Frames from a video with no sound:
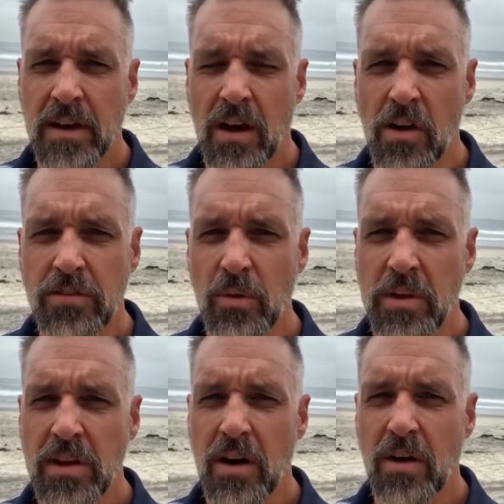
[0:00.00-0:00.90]
Also, we
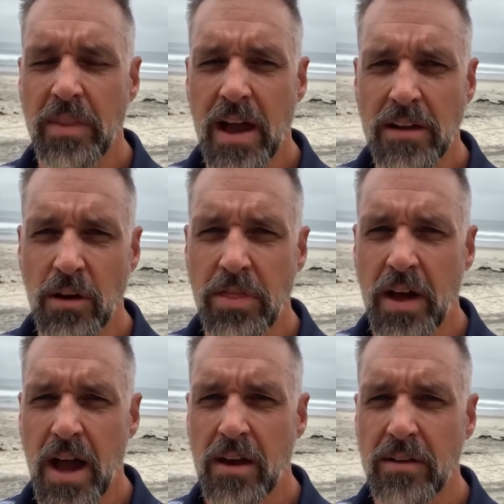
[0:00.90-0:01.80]
know that
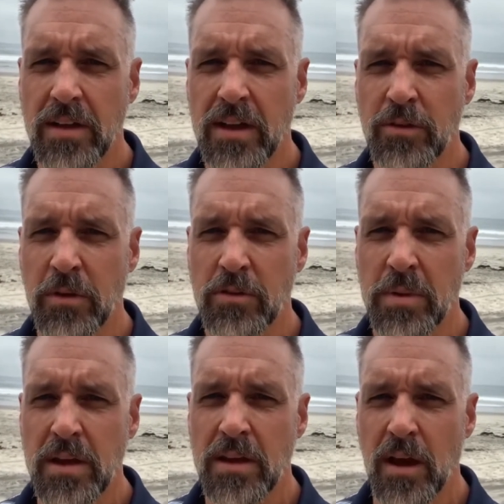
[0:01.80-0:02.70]
glutathione is supposed to
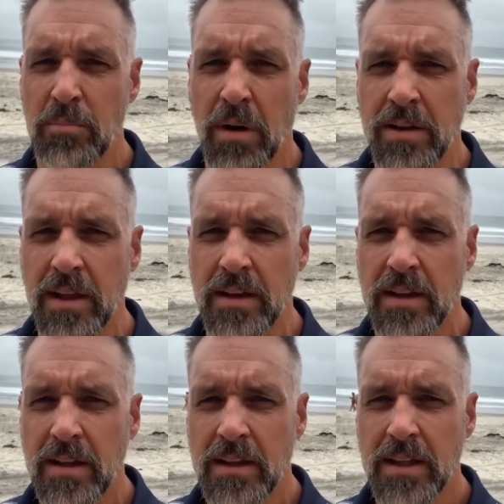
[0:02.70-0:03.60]
be abundant
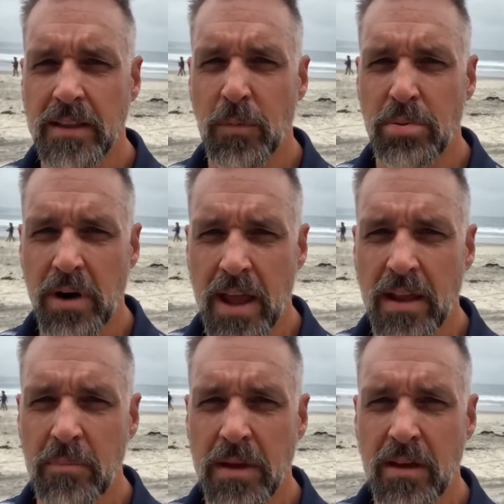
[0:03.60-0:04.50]
in the
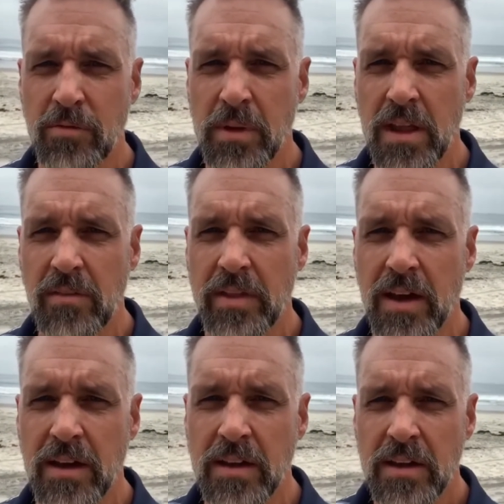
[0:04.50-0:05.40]
brain because many of
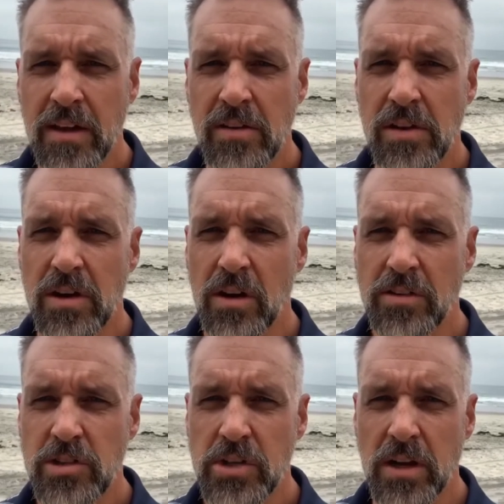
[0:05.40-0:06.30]
the
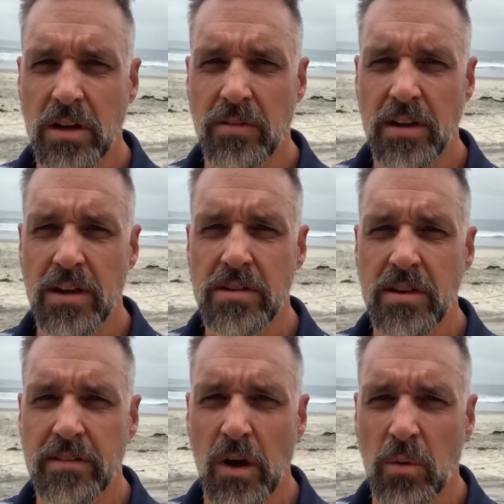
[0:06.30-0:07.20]
neurodegenerative
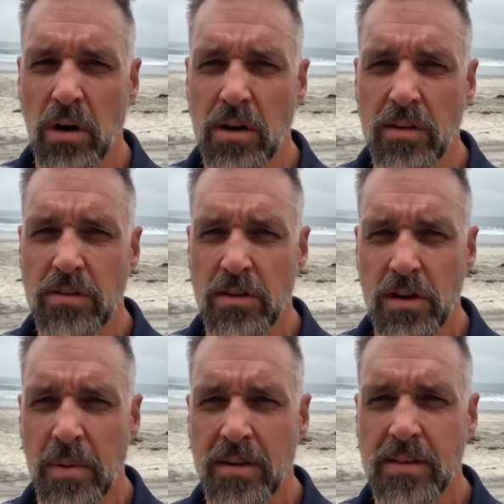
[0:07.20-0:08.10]
conditions that we're all concerned
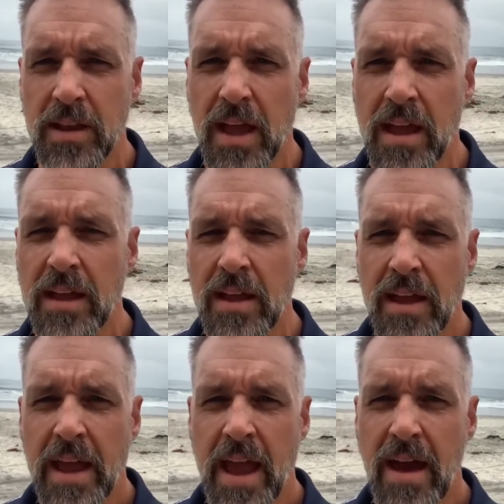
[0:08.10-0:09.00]
about today
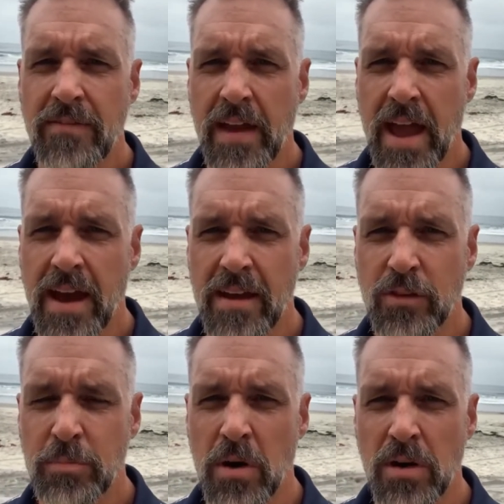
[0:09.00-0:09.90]
have
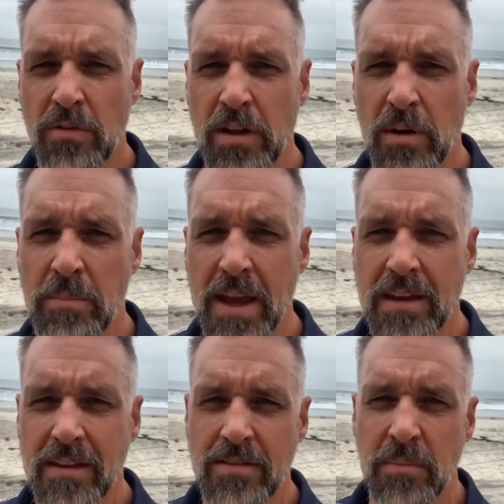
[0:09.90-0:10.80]
as part of their
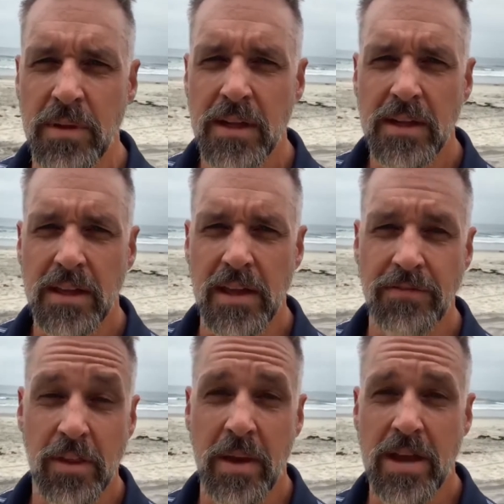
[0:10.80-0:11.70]
mechanism
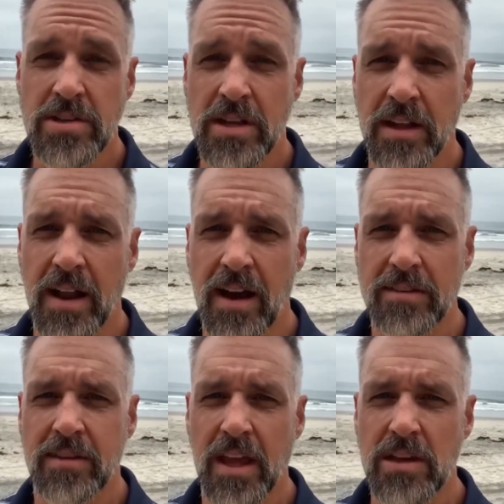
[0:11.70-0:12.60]
inflammation and
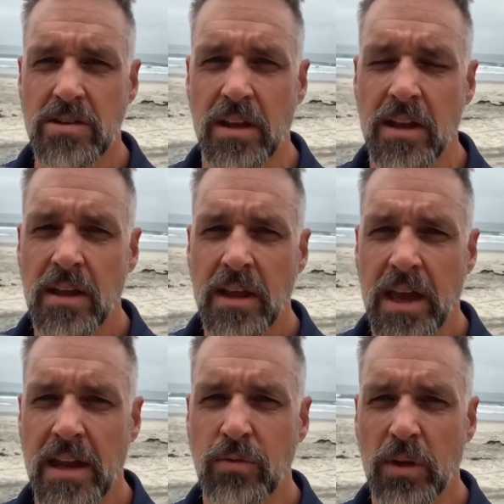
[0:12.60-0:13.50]
oxidation.
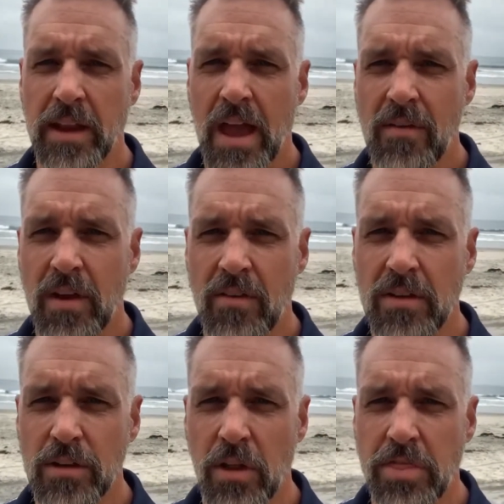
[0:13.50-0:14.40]
And if we can have enough
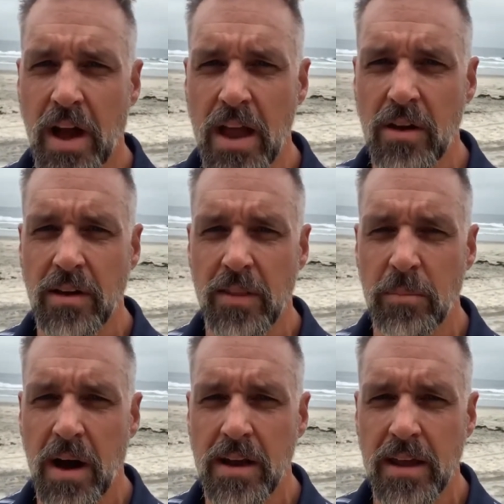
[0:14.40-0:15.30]
glutathione in the
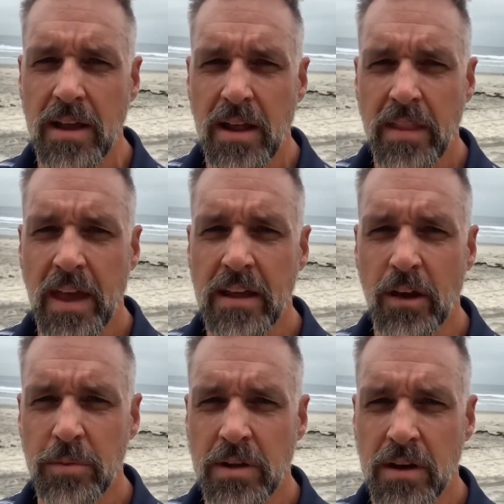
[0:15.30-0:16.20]
body, that can
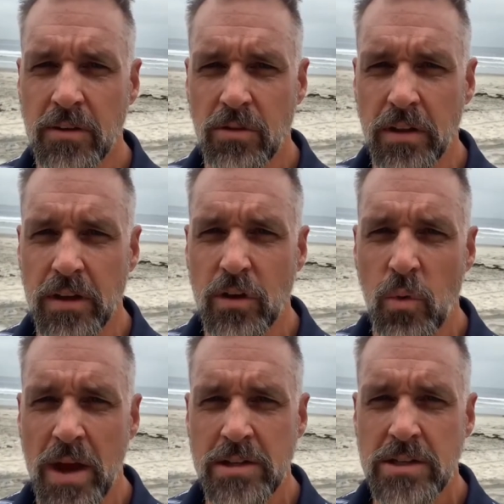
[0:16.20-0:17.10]
help to really
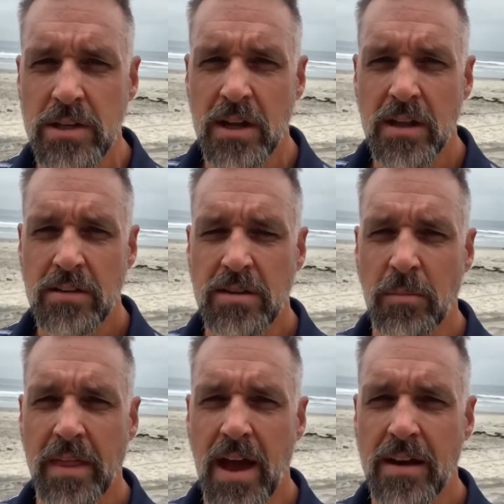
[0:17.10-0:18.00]
quench some
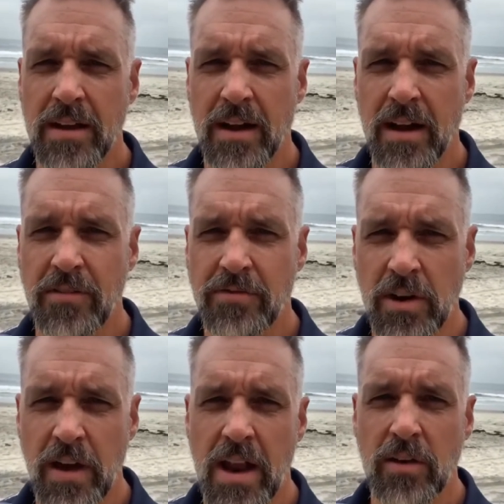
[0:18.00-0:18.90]
of that uh, free
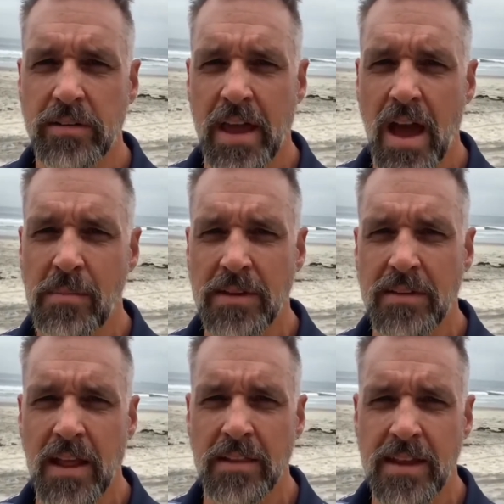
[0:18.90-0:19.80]
radical damage
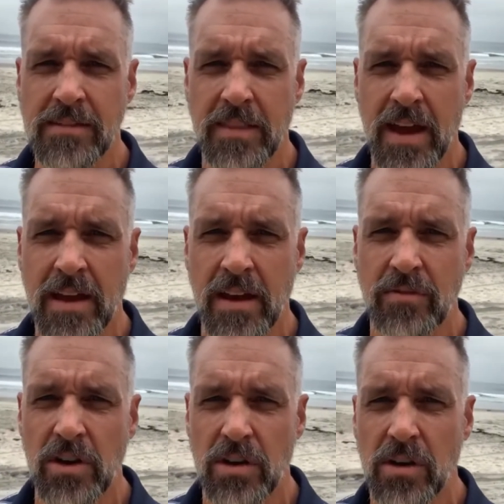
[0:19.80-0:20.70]
that leads to that kind
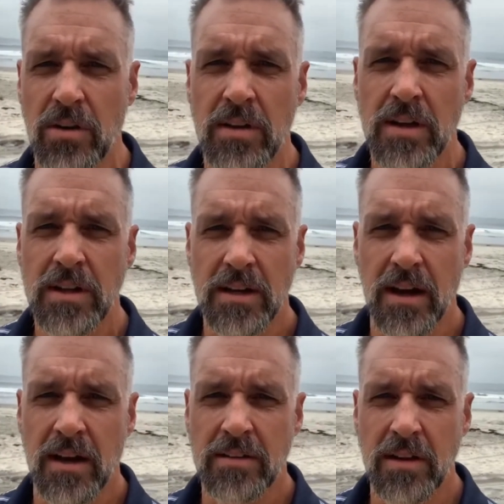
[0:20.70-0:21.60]
of neural,
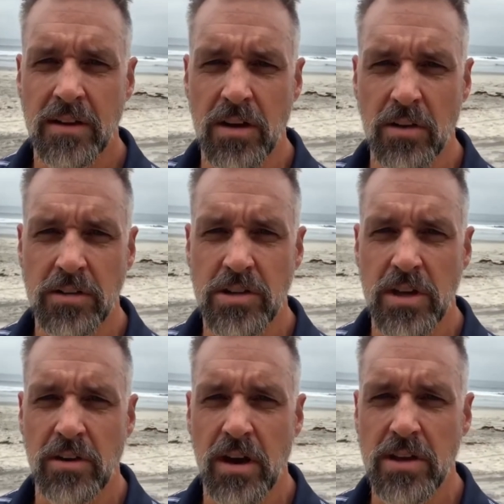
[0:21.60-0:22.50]
uh, neural
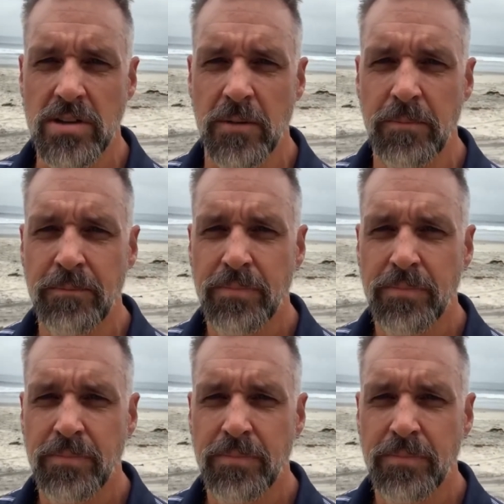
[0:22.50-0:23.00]
degeneration.